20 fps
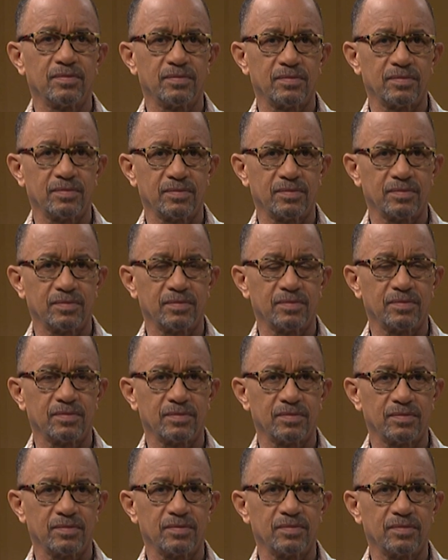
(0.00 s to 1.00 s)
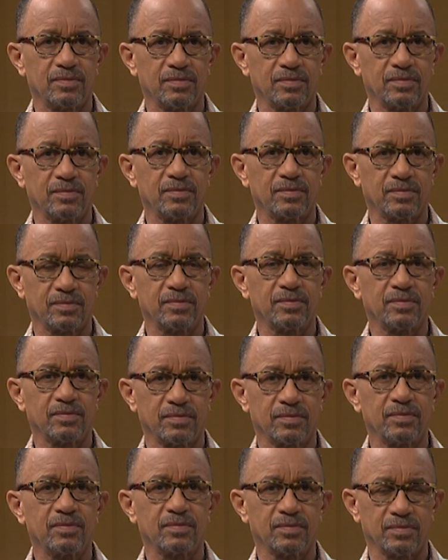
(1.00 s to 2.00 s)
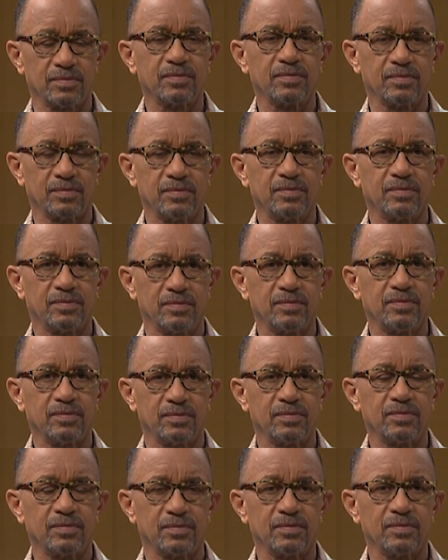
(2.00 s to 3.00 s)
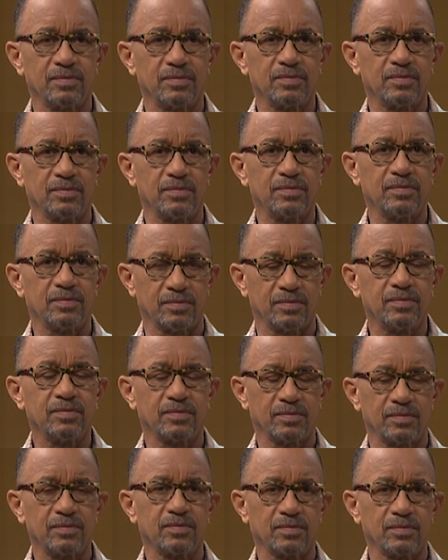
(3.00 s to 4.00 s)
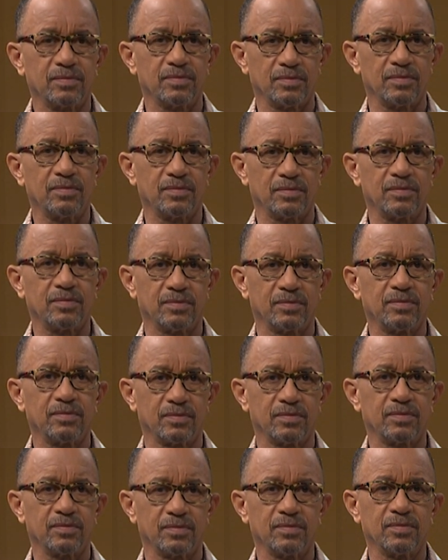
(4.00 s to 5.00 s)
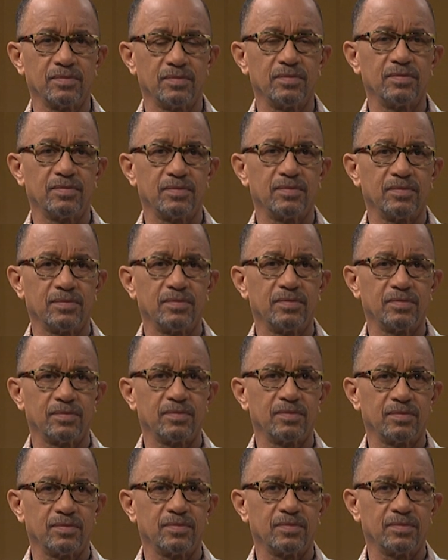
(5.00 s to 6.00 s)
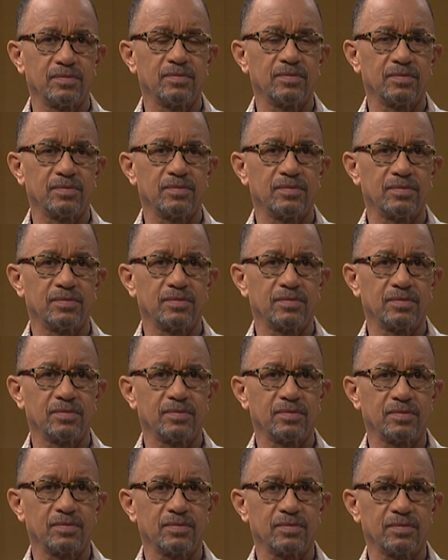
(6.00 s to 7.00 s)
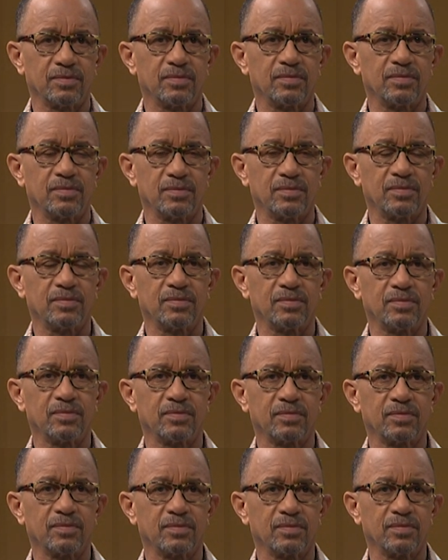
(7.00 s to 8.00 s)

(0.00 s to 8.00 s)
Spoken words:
The person shown says nothing.